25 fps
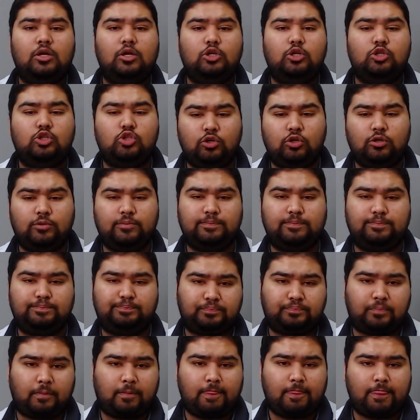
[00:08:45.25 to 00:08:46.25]
So,
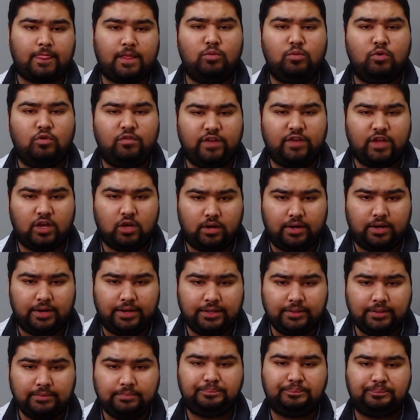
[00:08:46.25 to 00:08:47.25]
moving
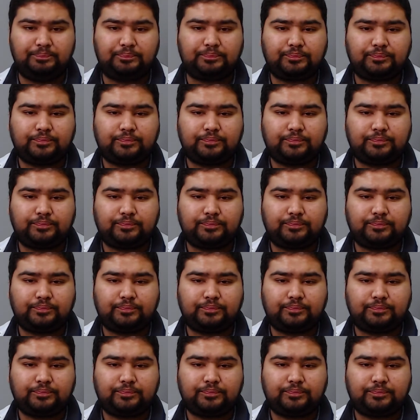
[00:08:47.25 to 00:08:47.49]
on.